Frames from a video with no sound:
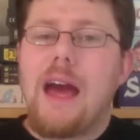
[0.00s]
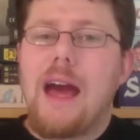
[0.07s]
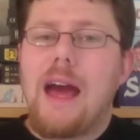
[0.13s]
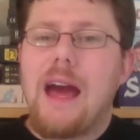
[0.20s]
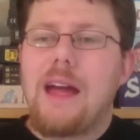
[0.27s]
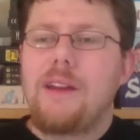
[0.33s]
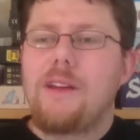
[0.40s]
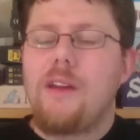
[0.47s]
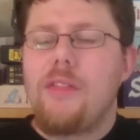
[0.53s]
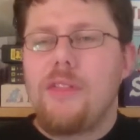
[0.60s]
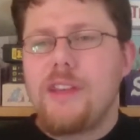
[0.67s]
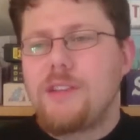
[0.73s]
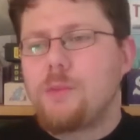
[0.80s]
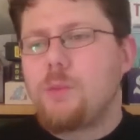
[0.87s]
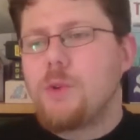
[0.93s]
And
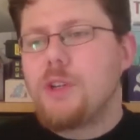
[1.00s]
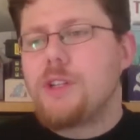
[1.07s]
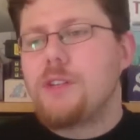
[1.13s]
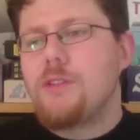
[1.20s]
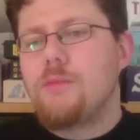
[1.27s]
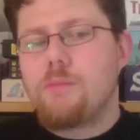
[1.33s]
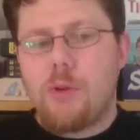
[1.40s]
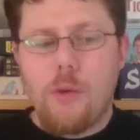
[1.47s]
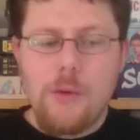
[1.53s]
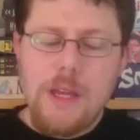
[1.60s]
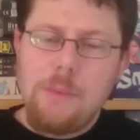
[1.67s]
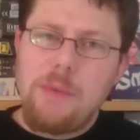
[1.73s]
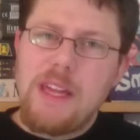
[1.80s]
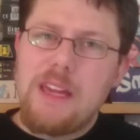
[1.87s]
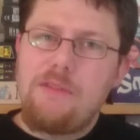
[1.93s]
this would
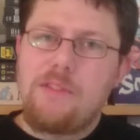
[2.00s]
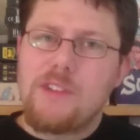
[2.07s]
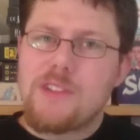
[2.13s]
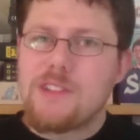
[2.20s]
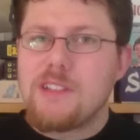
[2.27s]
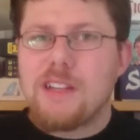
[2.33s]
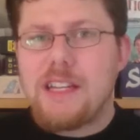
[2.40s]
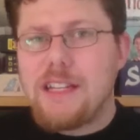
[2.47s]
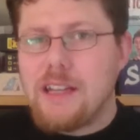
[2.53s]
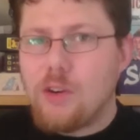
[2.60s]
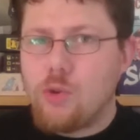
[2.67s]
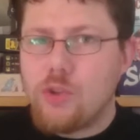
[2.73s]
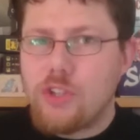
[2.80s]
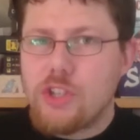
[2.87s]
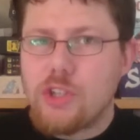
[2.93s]
probably be for slightly
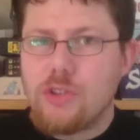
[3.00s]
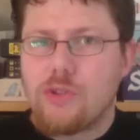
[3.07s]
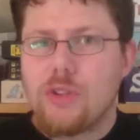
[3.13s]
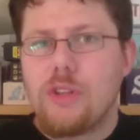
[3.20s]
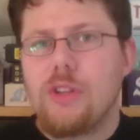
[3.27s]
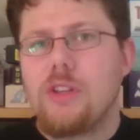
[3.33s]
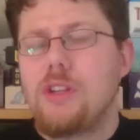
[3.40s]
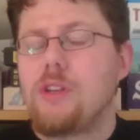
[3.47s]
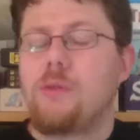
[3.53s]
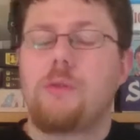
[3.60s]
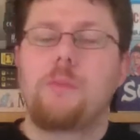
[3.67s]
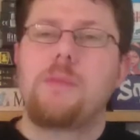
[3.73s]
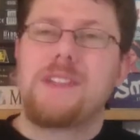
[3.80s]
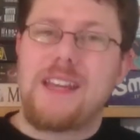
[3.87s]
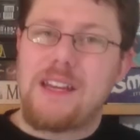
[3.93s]
older children than you
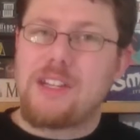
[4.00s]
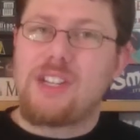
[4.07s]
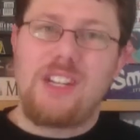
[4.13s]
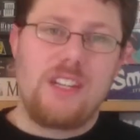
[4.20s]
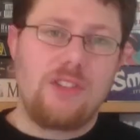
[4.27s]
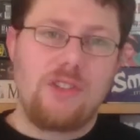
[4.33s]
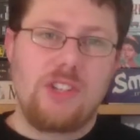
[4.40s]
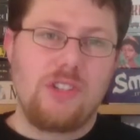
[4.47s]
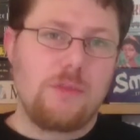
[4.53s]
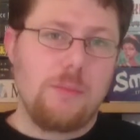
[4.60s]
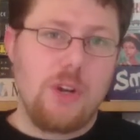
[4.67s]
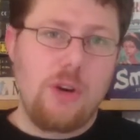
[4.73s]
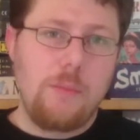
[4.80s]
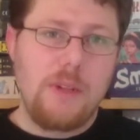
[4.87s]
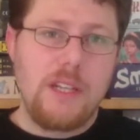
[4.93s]
would potentially introduce
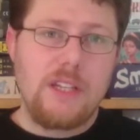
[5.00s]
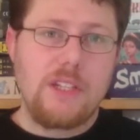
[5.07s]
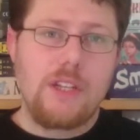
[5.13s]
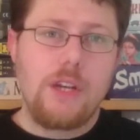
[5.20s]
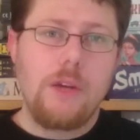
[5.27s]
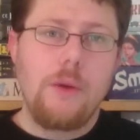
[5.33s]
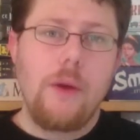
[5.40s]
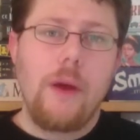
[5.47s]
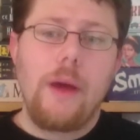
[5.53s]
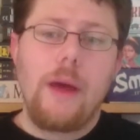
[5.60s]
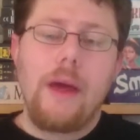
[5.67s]
Monopoly to.